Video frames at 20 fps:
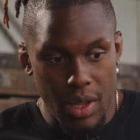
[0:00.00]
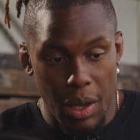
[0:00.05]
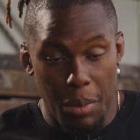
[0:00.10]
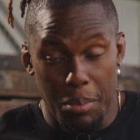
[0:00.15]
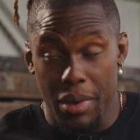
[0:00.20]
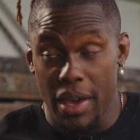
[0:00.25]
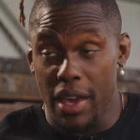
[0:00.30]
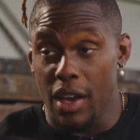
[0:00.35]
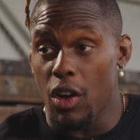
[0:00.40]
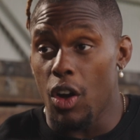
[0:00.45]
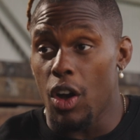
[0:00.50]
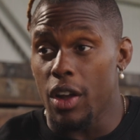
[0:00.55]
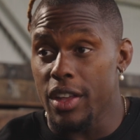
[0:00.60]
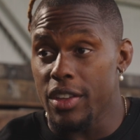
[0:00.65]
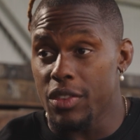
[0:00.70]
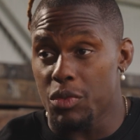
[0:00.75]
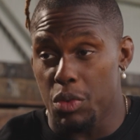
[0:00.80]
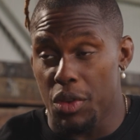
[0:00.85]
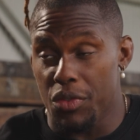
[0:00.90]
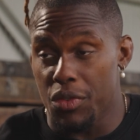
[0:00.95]
being
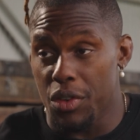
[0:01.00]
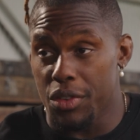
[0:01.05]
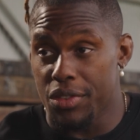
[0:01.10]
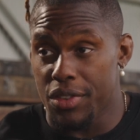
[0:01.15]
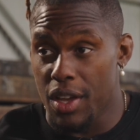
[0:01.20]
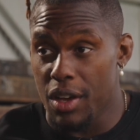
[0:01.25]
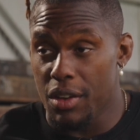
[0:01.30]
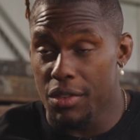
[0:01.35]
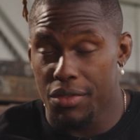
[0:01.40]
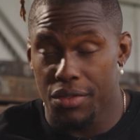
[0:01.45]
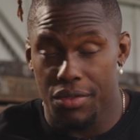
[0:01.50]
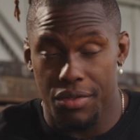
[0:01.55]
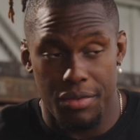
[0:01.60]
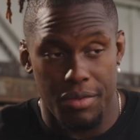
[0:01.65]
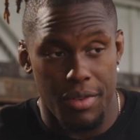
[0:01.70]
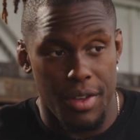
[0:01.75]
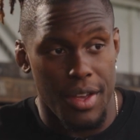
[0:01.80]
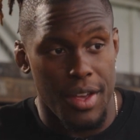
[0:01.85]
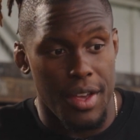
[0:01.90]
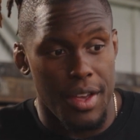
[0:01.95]
honest with yourself,
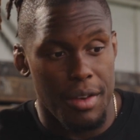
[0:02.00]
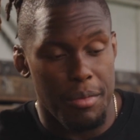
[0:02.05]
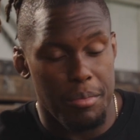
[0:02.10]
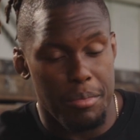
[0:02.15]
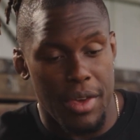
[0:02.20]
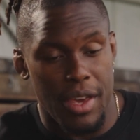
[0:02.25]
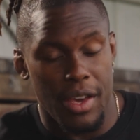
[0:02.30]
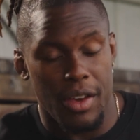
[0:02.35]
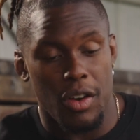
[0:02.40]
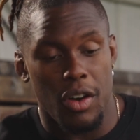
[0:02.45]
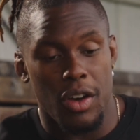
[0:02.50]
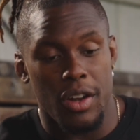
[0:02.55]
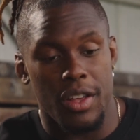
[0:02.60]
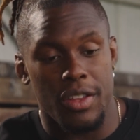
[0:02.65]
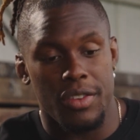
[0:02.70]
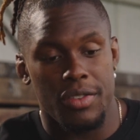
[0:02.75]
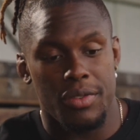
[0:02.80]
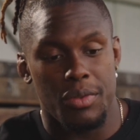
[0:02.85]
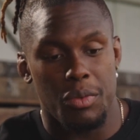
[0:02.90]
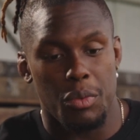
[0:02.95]
being
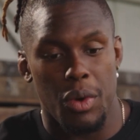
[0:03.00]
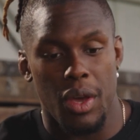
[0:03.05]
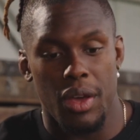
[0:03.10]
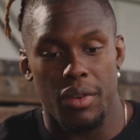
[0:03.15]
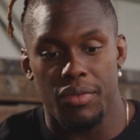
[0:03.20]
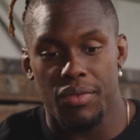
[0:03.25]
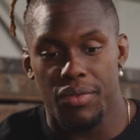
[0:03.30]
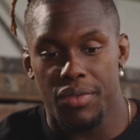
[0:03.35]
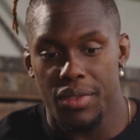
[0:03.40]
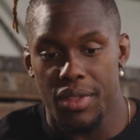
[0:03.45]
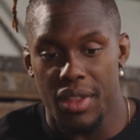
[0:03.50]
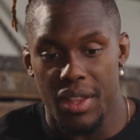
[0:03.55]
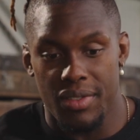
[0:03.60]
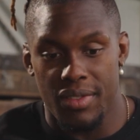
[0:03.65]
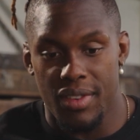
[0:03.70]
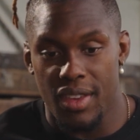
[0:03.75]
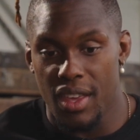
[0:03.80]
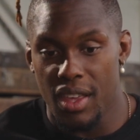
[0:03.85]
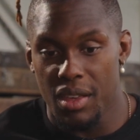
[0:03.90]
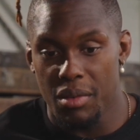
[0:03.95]
honest with the
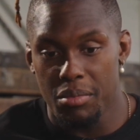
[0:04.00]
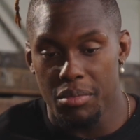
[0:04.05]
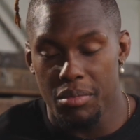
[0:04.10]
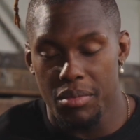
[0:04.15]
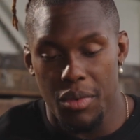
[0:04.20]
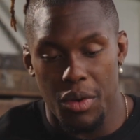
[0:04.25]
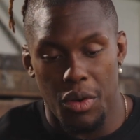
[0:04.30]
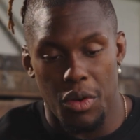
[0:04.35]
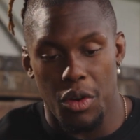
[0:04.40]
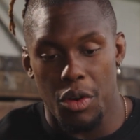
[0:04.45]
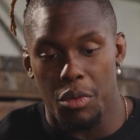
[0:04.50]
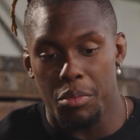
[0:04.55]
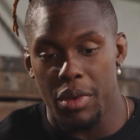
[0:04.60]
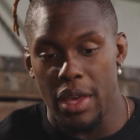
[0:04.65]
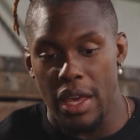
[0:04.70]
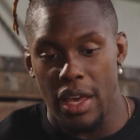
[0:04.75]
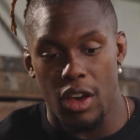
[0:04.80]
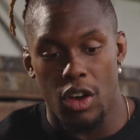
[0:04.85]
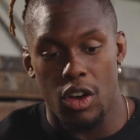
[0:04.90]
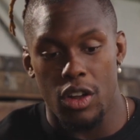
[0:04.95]
team, or
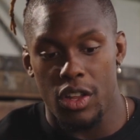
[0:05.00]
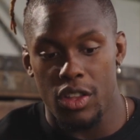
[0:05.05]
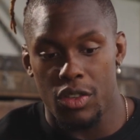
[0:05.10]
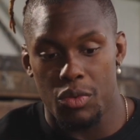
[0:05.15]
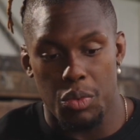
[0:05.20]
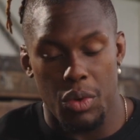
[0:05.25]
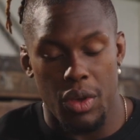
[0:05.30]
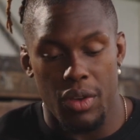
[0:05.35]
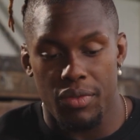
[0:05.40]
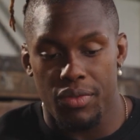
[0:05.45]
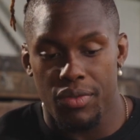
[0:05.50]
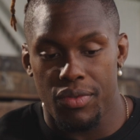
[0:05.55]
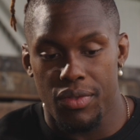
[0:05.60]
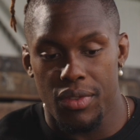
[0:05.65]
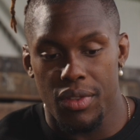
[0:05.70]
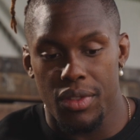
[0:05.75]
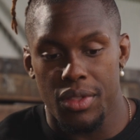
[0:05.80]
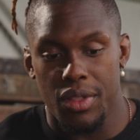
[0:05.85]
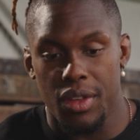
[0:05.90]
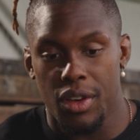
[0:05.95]
being honest with
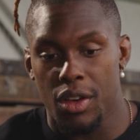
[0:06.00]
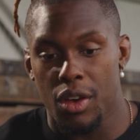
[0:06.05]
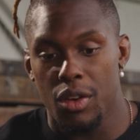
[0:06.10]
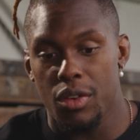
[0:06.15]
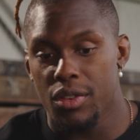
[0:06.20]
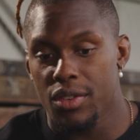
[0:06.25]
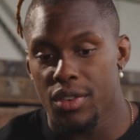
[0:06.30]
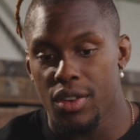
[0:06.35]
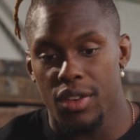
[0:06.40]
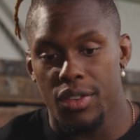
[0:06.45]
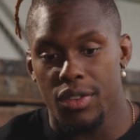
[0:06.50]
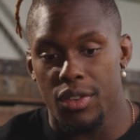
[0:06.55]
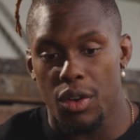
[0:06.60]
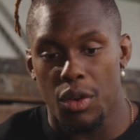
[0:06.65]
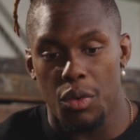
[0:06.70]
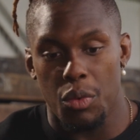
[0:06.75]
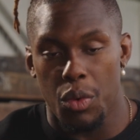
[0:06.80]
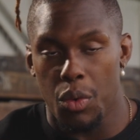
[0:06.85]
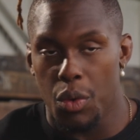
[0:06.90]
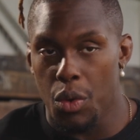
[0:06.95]
the coaches or
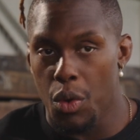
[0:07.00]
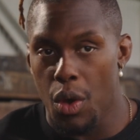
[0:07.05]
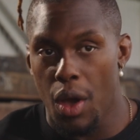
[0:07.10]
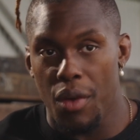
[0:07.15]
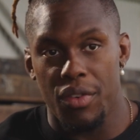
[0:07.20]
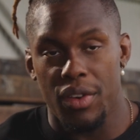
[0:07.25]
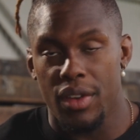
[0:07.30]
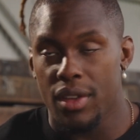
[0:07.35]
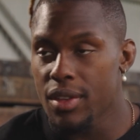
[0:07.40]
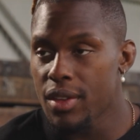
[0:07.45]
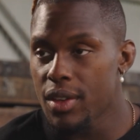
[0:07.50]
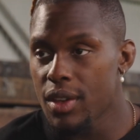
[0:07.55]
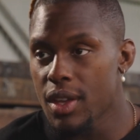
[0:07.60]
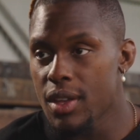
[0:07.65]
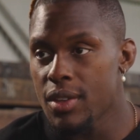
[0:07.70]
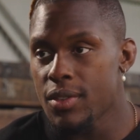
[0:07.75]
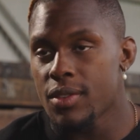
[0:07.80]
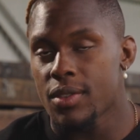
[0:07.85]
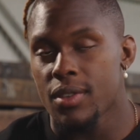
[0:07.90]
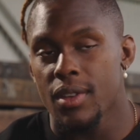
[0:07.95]
whoever
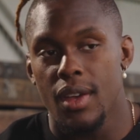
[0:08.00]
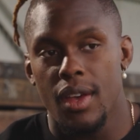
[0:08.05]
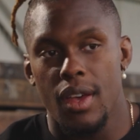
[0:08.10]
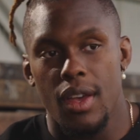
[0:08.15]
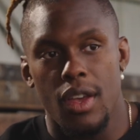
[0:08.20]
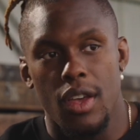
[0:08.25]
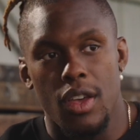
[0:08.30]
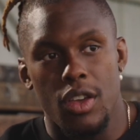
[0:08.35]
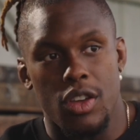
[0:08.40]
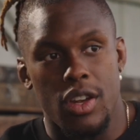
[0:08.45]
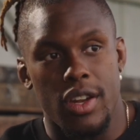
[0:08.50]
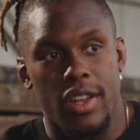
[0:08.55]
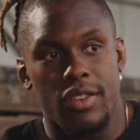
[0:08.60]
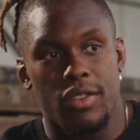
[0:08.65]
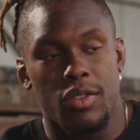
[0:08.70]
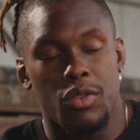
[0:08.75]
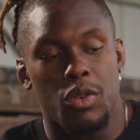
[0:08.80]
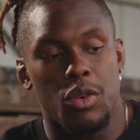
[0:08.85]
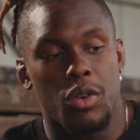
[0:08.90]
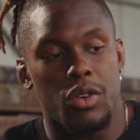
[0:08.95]
is you need to
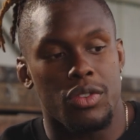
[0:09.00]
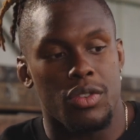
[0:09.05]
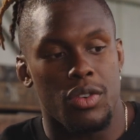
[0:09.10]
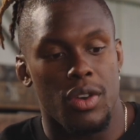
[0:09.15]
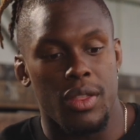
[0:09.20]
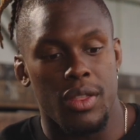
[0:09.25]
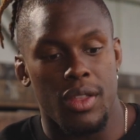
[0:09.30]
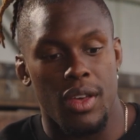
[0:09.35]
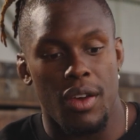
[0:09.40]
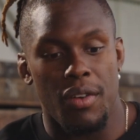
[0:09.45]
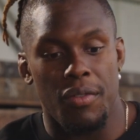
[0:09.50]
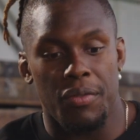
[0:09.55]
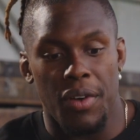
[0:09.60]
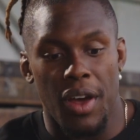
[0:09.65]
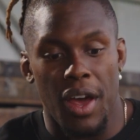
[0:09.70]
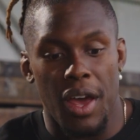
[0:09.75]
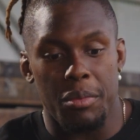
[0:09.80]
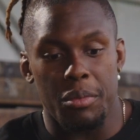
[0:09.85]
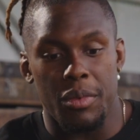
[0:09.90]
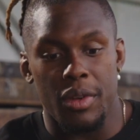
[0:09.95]
talk to in the
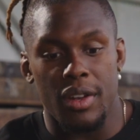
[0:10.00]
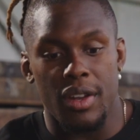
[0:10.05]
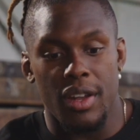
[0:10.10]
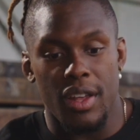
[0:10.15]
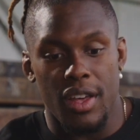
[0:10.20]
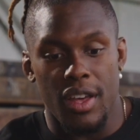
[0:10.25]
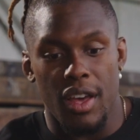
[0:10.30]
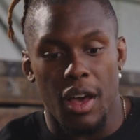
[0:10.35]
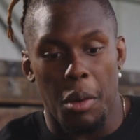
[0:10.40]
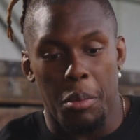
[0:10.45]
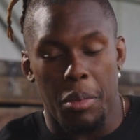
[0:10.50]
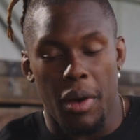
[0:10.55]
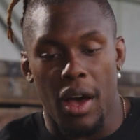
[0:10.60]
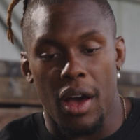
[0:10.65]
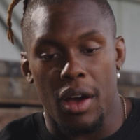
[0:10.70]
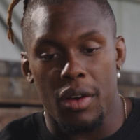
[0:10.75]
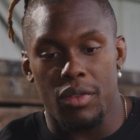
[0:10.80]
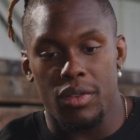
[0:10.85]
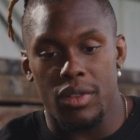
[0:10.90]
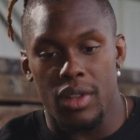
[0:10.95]
environment
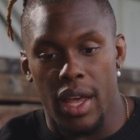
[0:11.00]
about